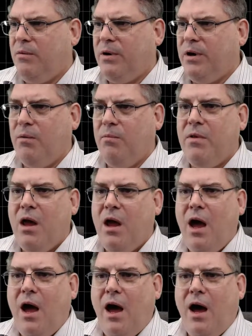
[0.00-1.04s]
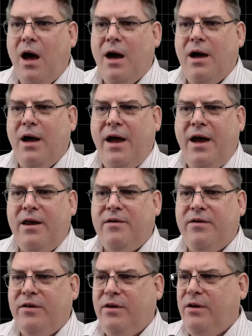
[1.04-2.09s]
there we go. And,